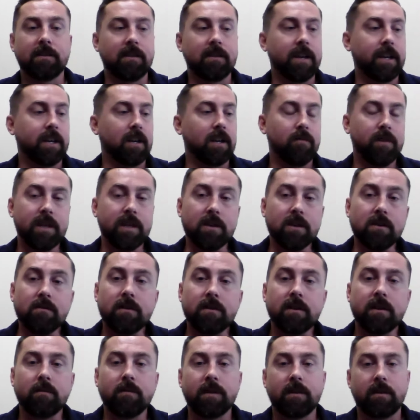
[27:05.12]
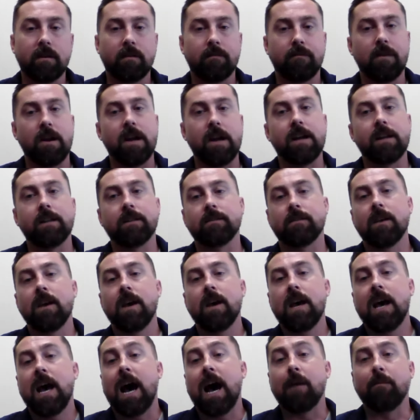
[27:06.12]
as like a reunion with their friends.
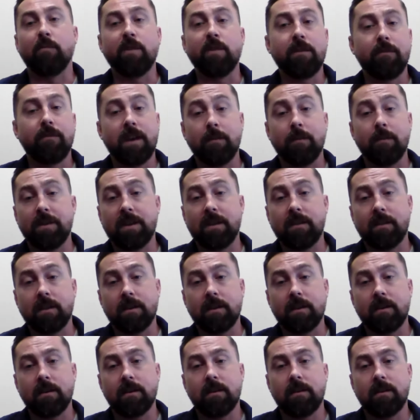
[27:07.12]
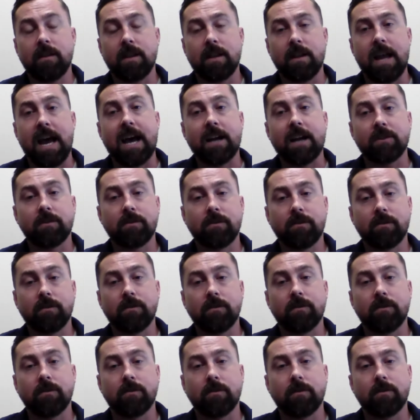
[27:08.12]
I'm revamping the
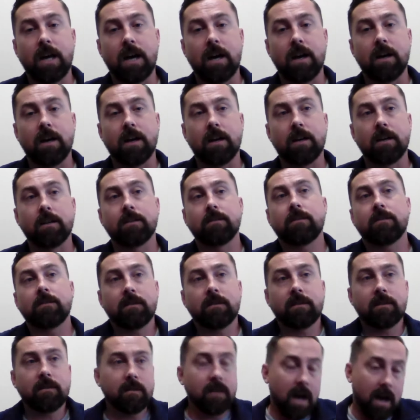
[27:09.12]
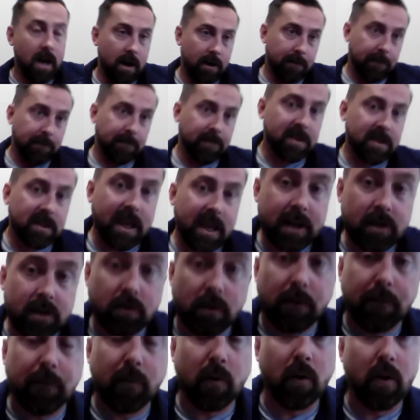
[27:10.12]
national
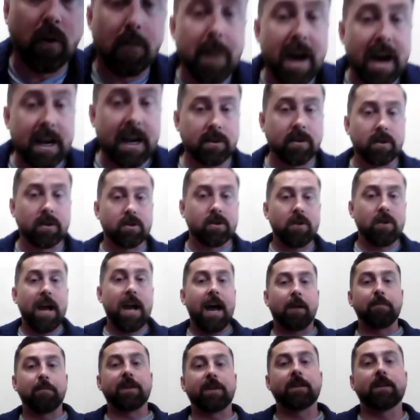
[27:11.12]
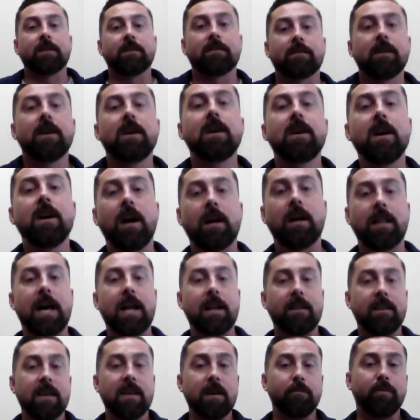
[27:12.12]
schedule for Masters Track, because a lot
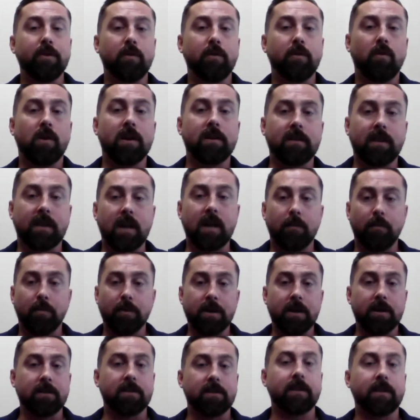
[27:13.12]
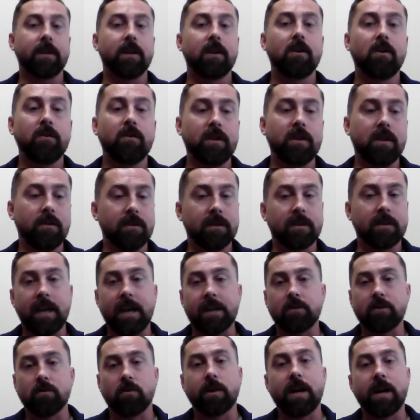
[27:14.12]
of the input was a couple years ago, you know, the
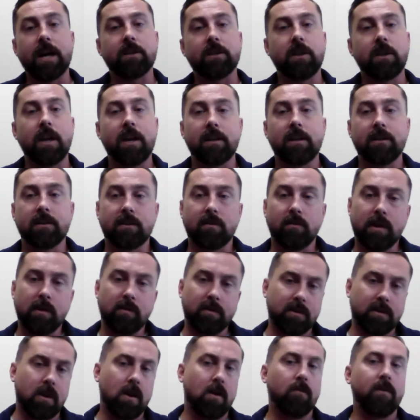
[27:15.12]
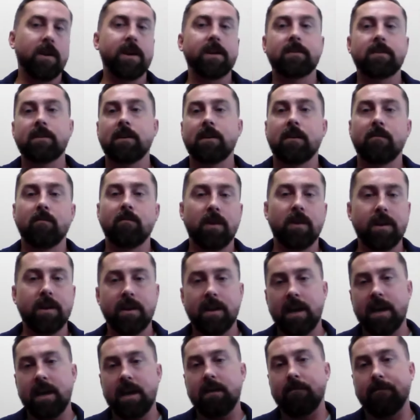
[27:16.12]
schedule got changed where it was all racing on one
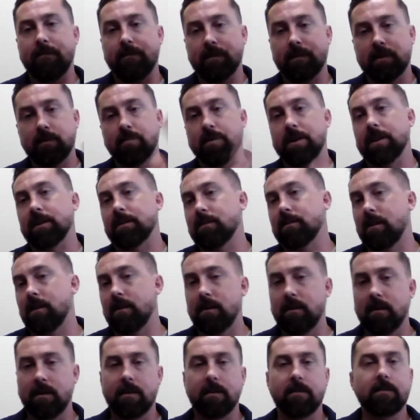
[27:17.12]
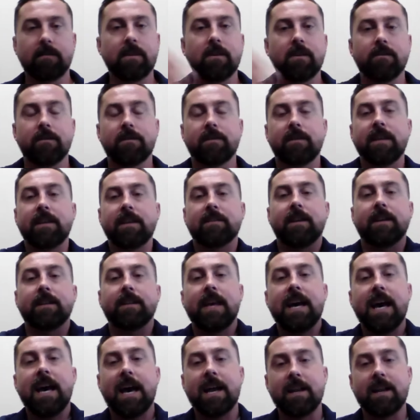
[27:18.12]
day for sprints, all, you know, things like
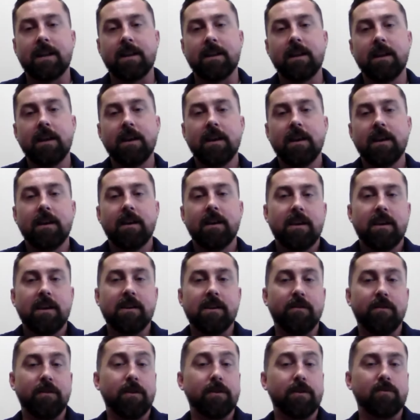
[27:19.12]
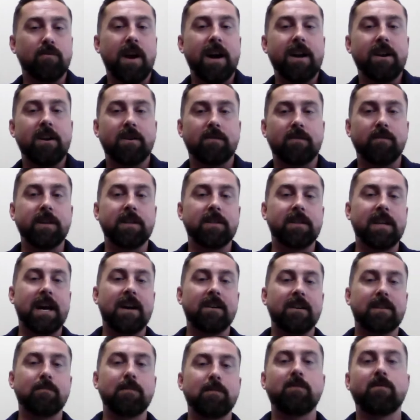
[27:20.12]
that. And, you know, those riders reached
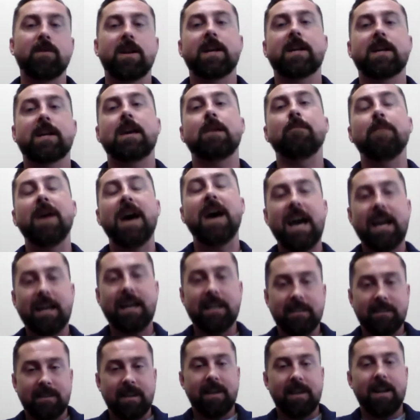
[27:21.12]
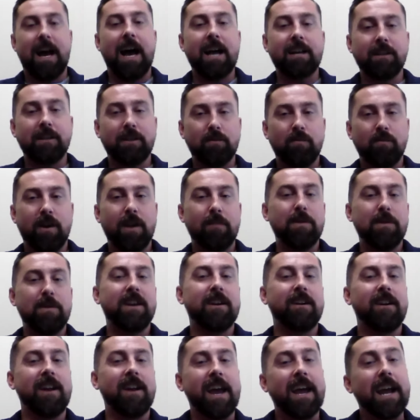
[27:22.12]
out to me when I came back and said, I just want to be
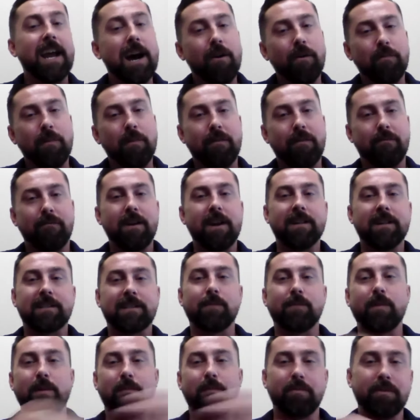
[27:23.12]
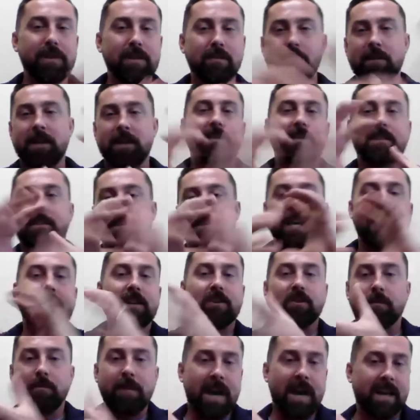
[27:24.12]
here to hang out with my friends. Can we please mix the
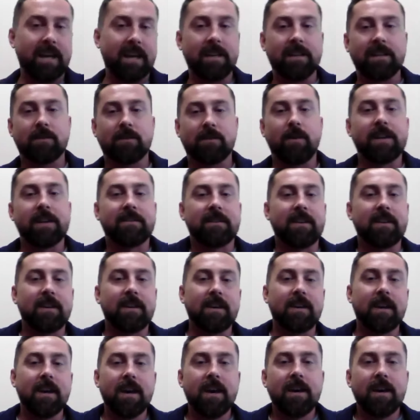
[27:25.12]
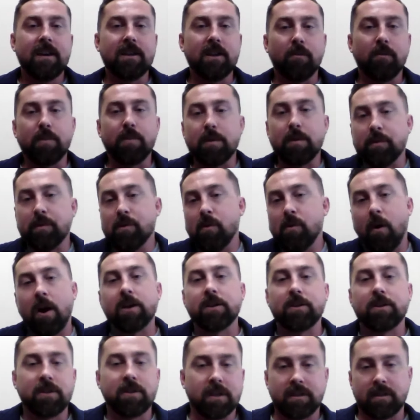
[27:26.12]
schedule back in so I see, you know, people who
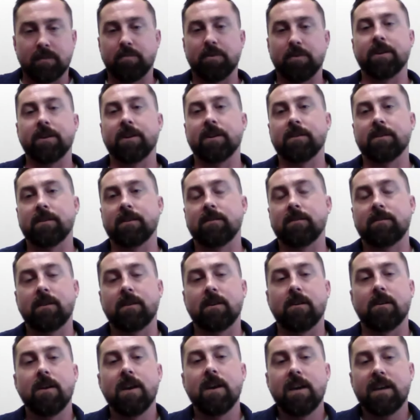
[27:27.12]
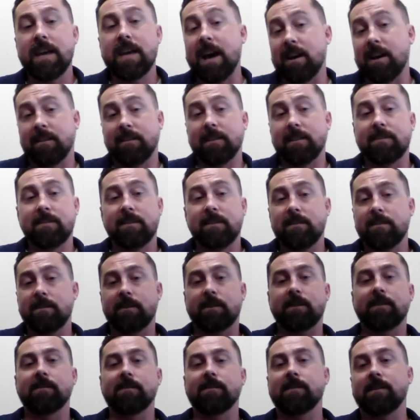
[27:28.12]
aren't just sprinters? And so, yeah, listen to your
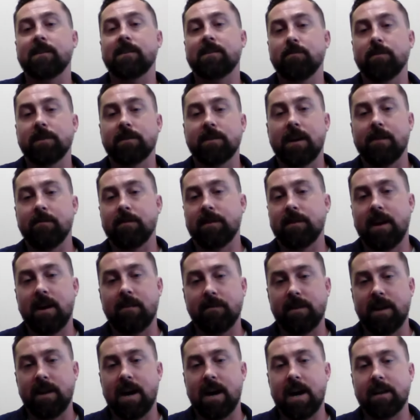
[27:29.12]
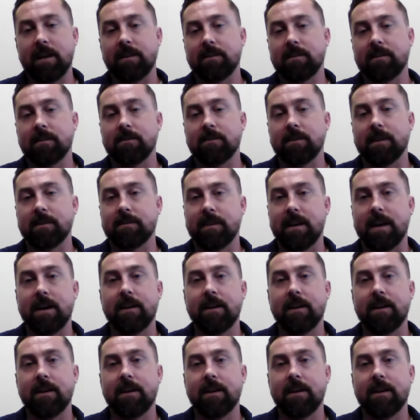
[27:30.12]
constituents. I would highly suggest